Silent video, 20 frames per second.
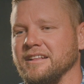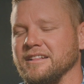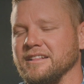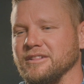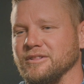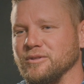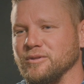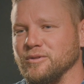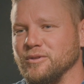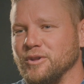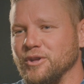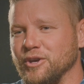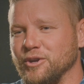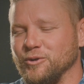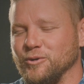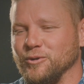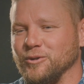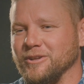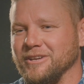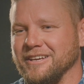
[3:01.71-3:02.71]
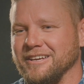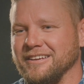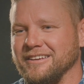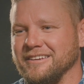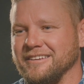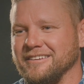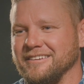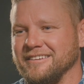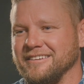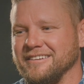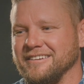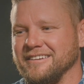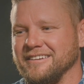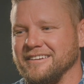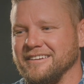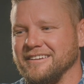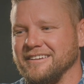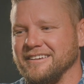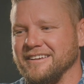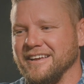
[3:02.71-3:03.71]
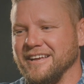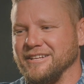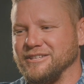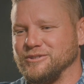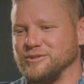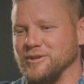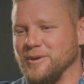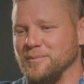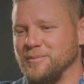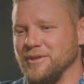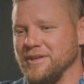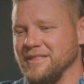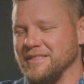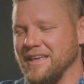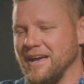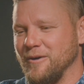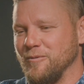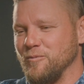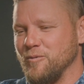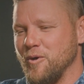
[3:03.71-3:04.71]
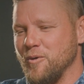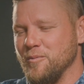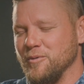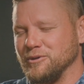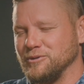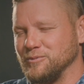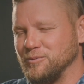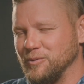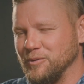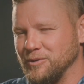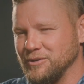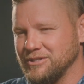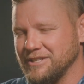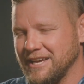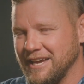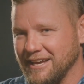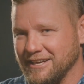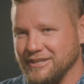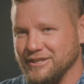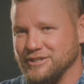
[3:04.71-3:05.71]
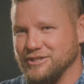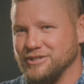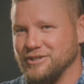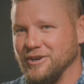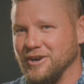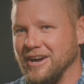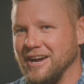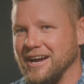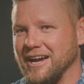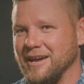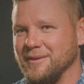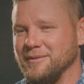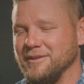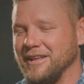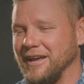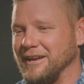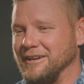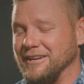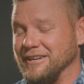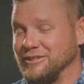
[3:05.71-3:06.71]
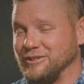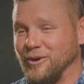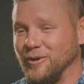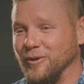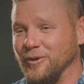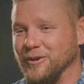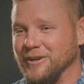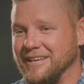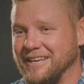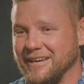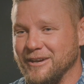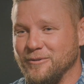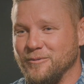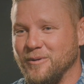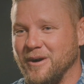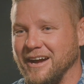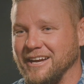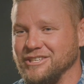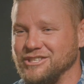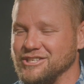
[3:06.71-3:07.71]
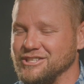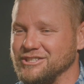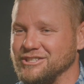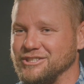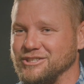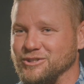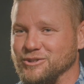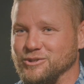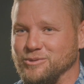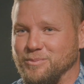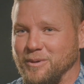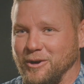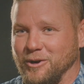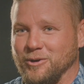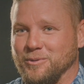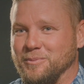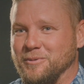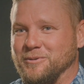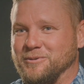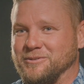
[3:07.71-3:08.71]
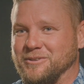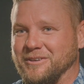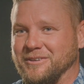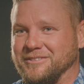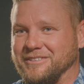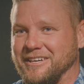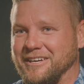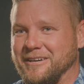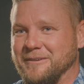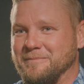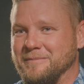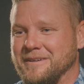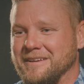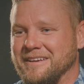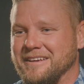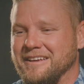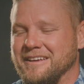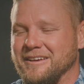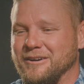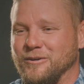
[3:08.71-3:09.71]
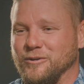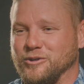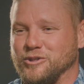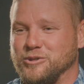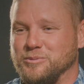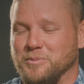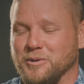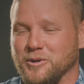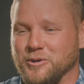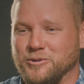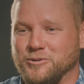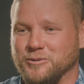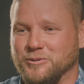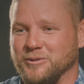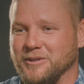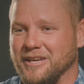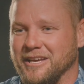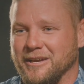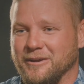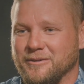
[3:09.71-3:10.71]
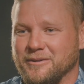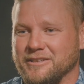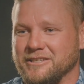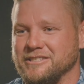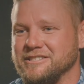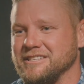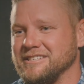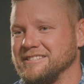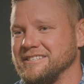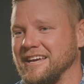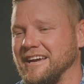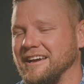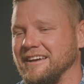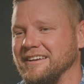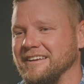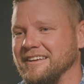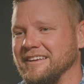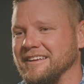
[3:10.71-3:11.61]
literally, it's something that almost words can't describe. And I totally get why Jesus used parables all the time, or spiritual language, is that